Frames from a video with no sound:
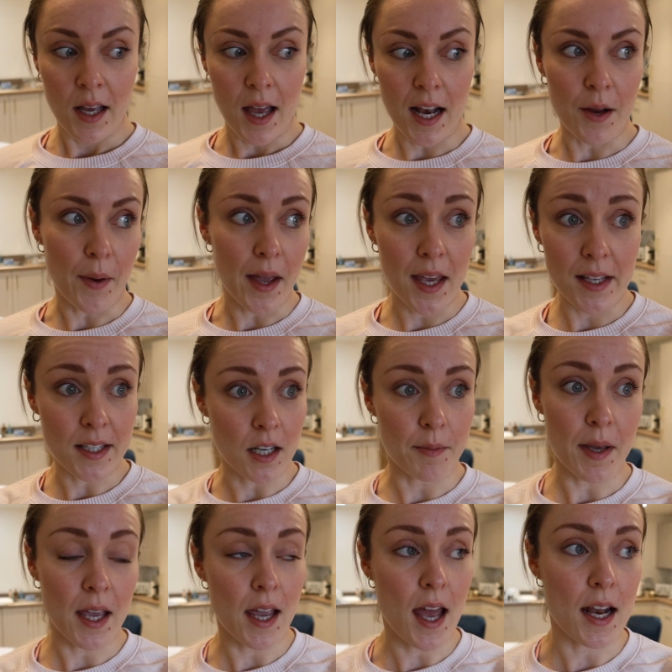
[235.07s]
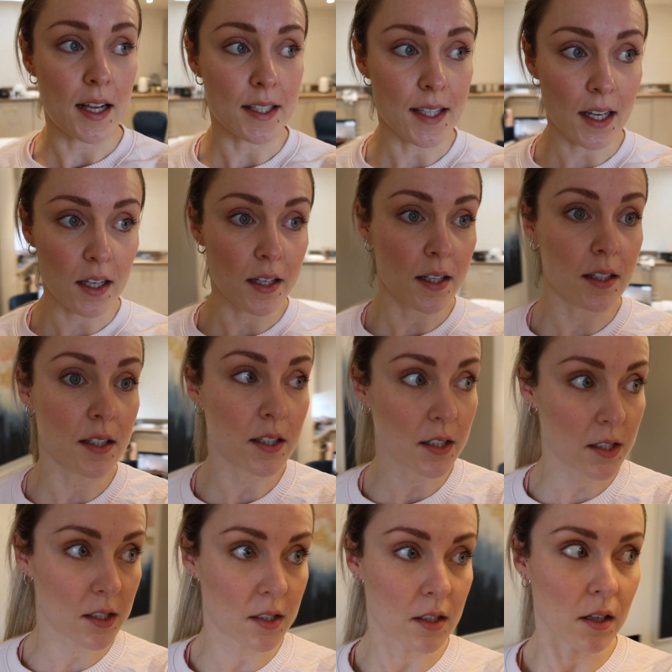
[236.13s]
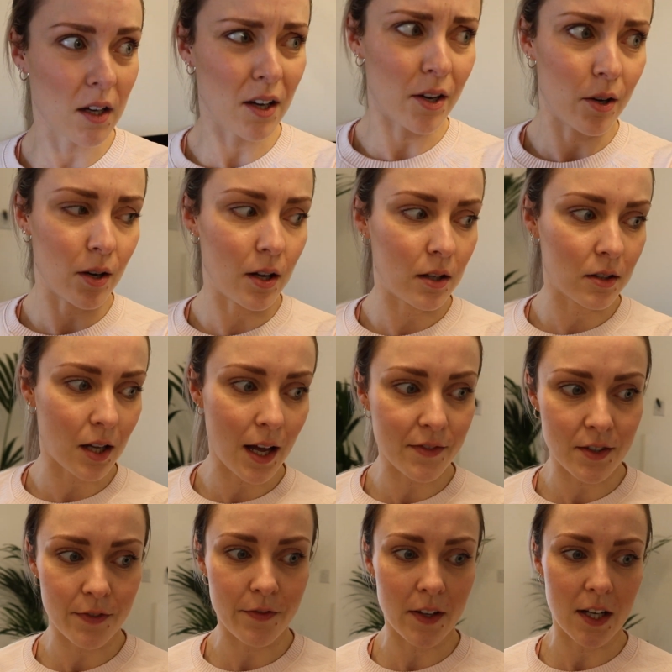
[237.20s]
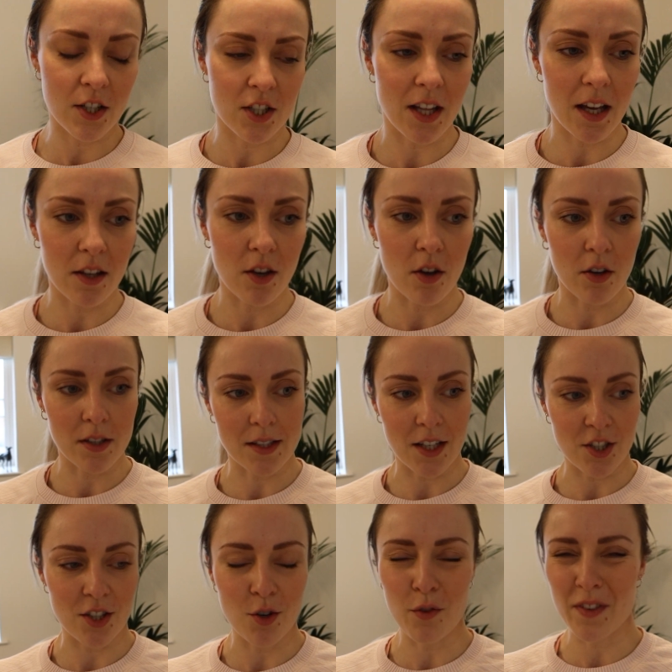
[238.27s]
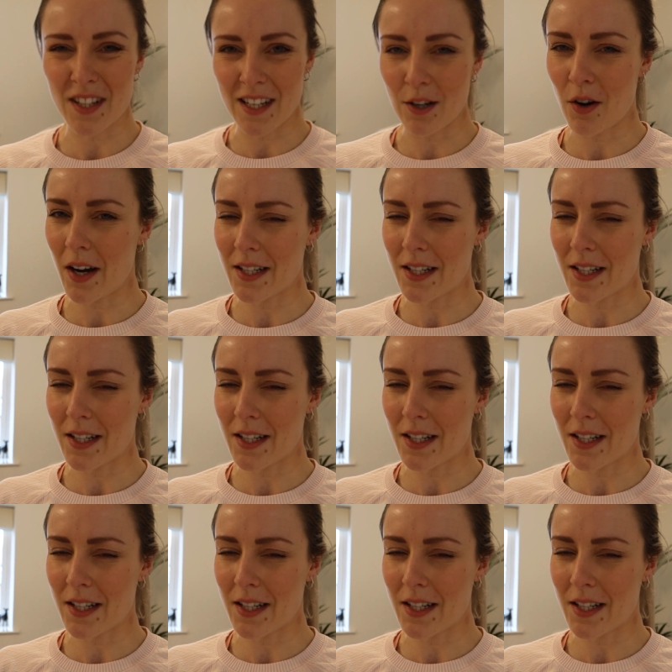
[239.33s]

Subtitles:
Anyway, he's going to be here any second, so I'll have to finish that yoga session. Obviously not